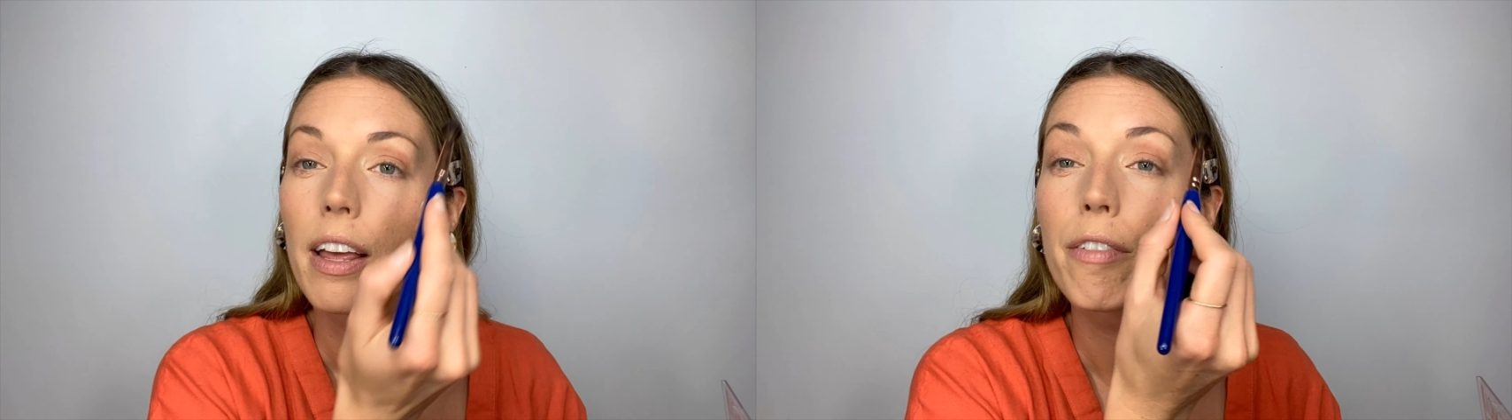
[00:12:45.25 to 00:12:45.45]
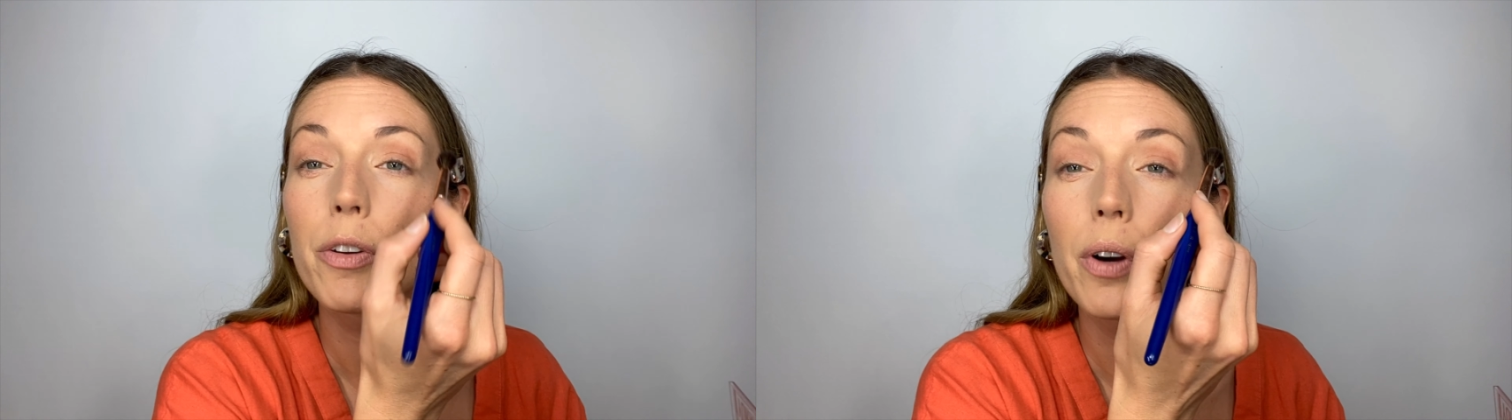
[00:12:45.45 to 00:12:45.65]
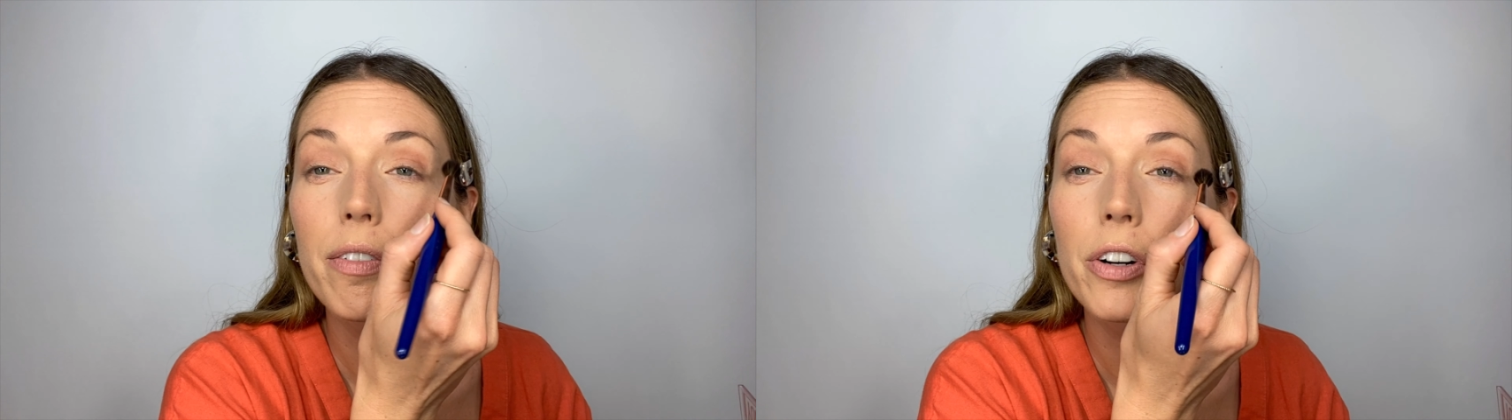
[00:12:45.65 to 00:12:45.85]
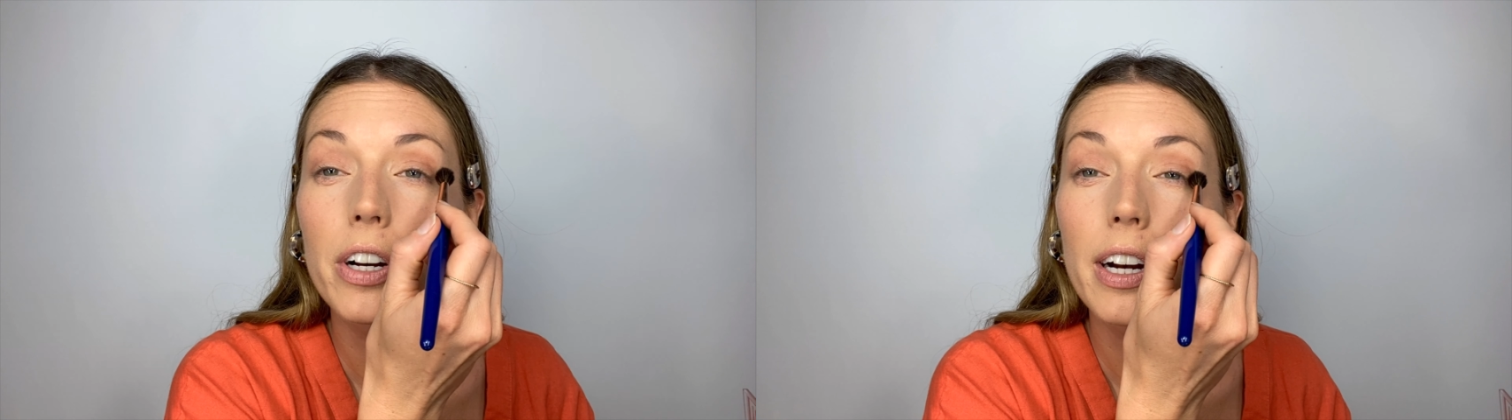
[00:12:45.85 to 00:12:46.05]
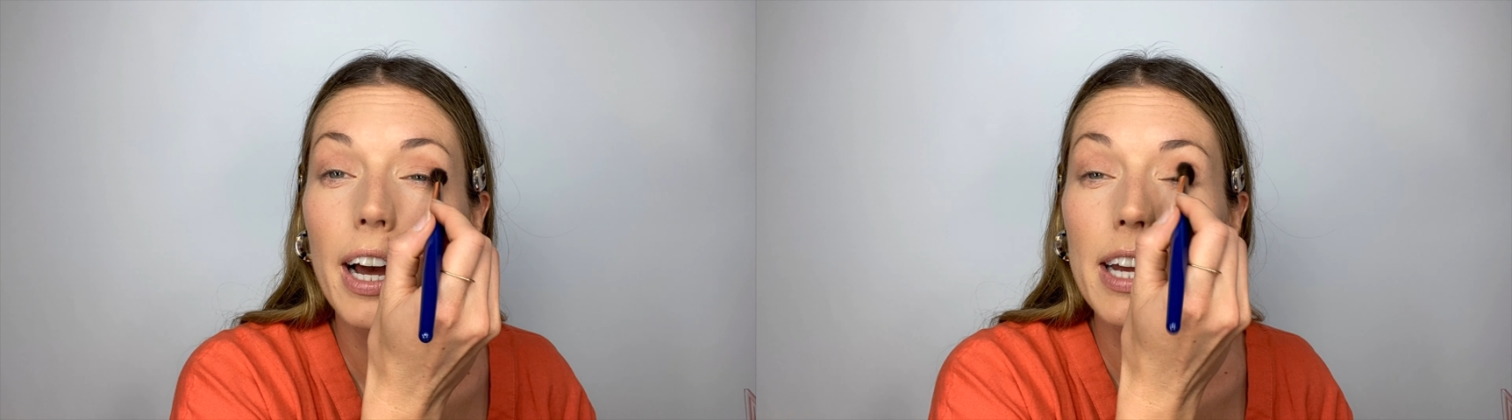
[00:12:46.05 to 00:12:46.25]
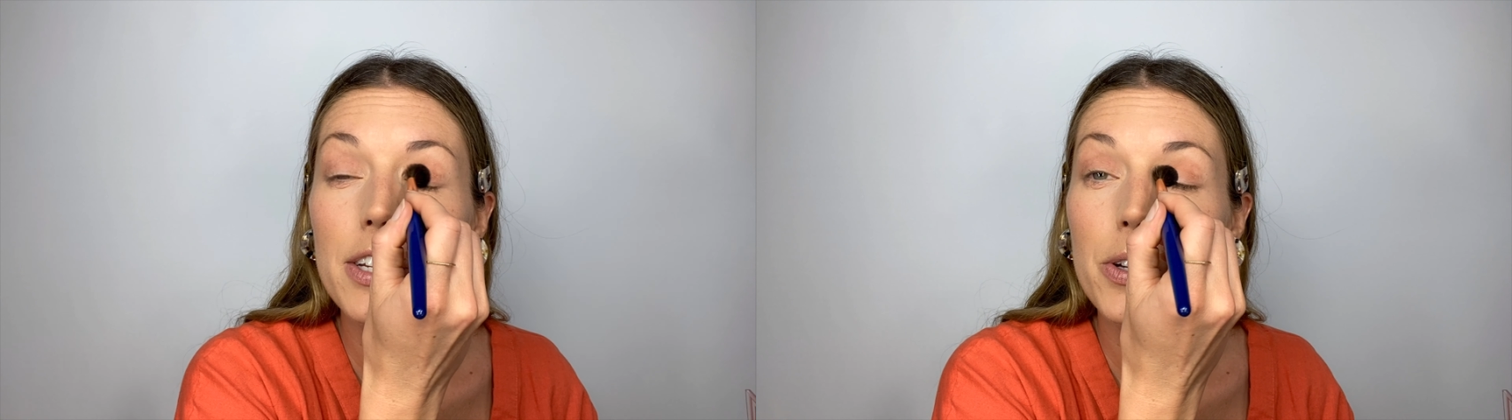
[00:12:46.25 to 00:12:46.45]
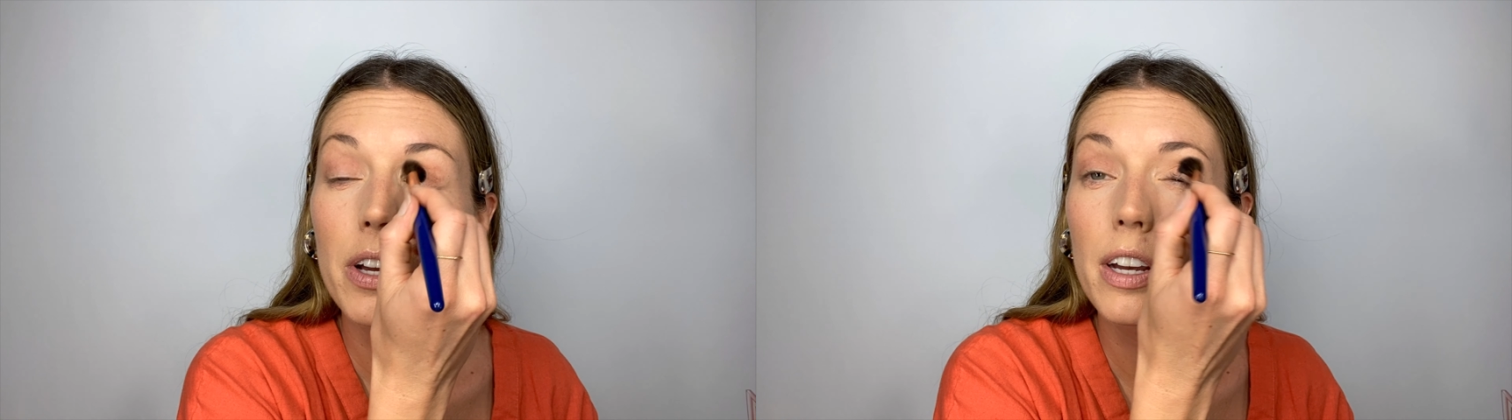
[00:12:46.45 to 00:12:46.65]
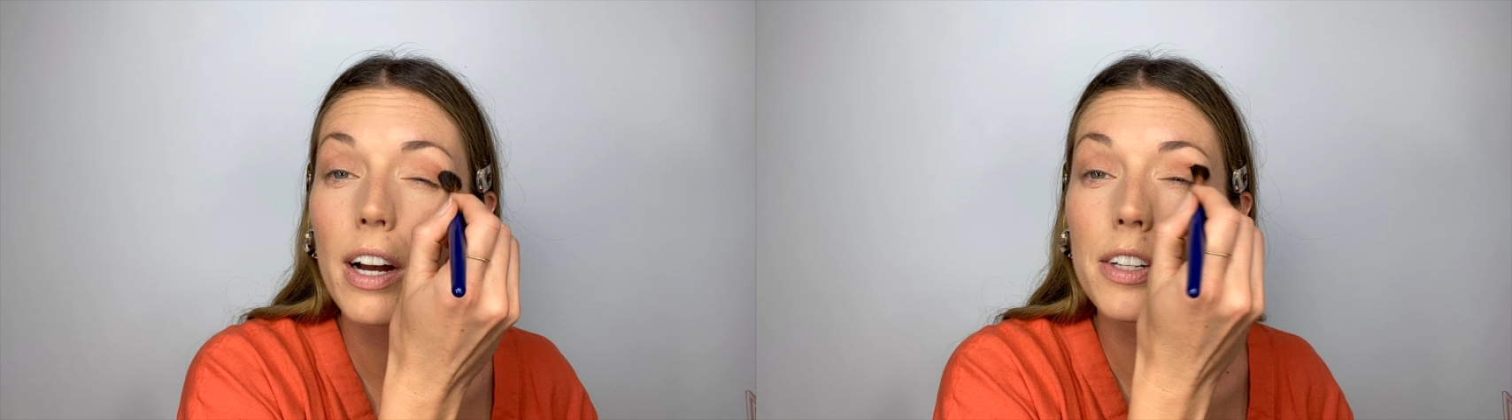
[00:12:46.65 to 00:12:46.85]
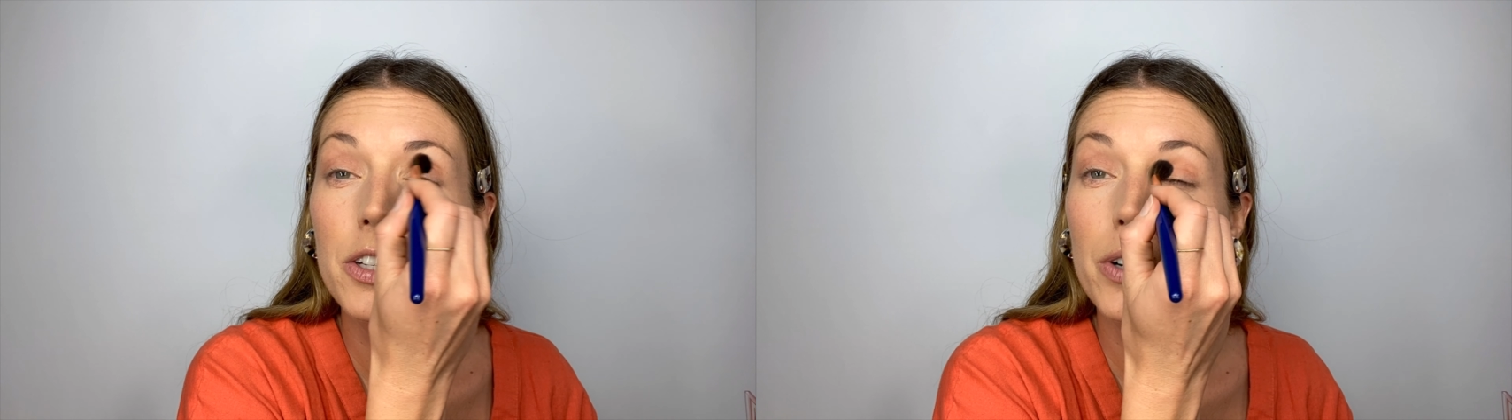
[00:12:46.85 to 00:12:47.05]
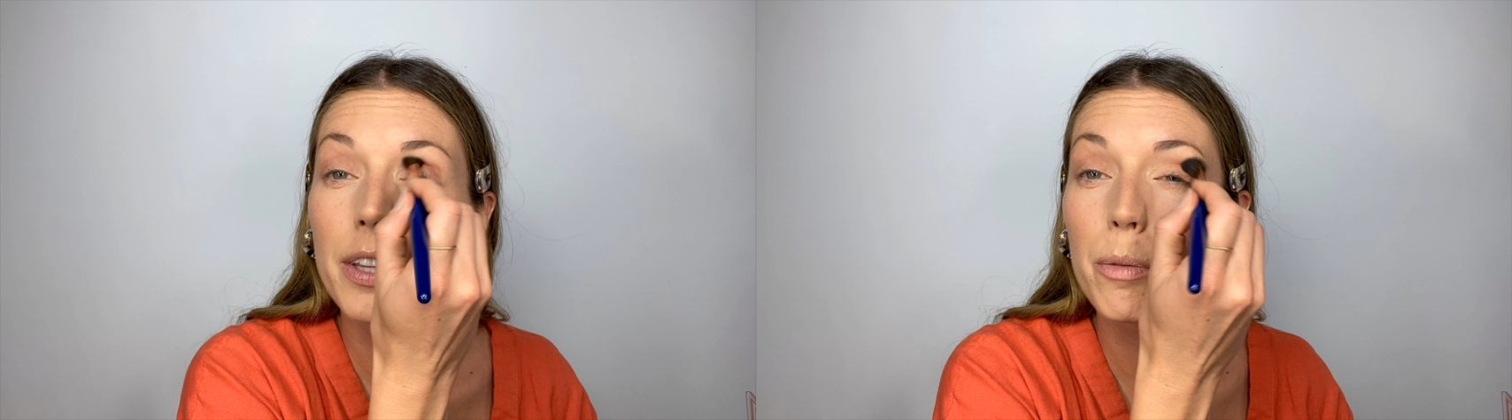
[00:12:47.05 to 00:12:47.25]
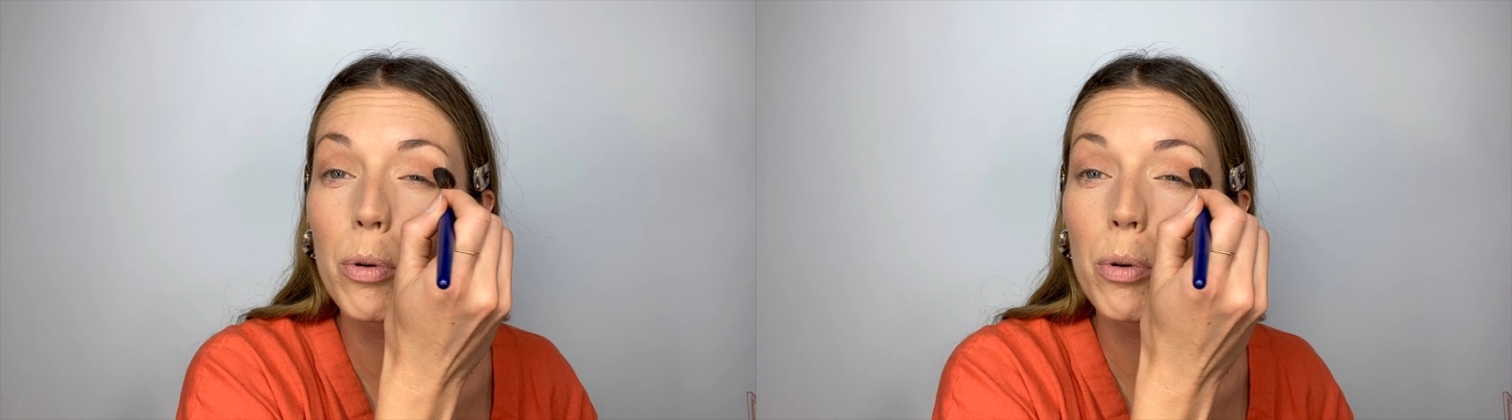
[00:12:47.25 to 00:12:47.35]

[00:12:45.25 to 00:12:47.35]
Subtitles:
If you have hooded eyes, you can concentrate the